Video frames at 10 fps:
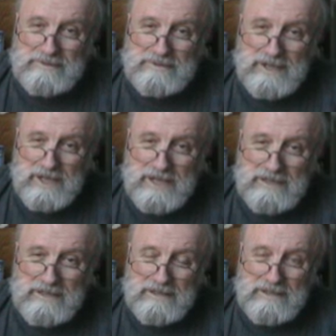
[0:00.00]
Okay?
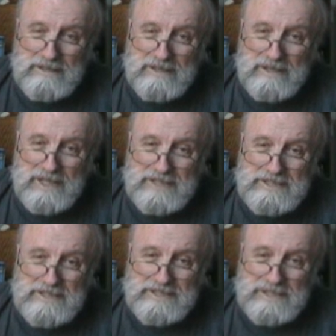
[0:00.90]
And that's
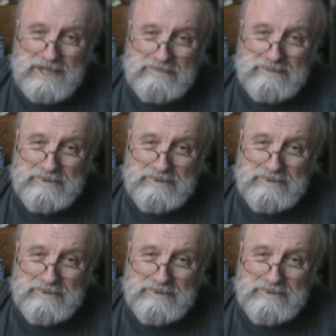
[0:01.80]
just a couple